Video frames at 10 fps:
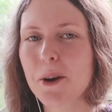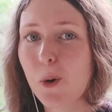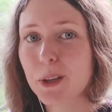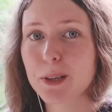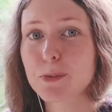
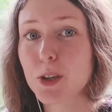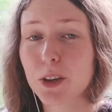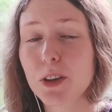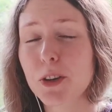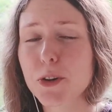what I'm
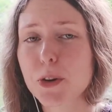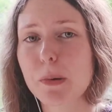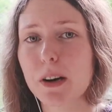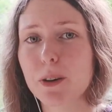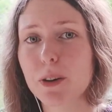talking here
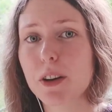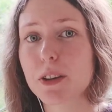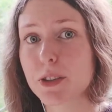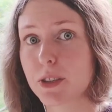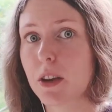about
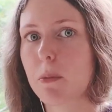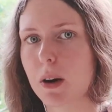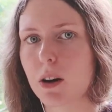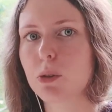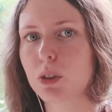is
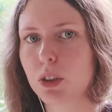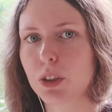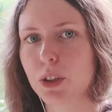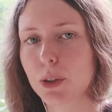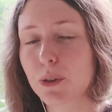about
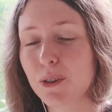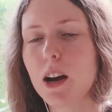you,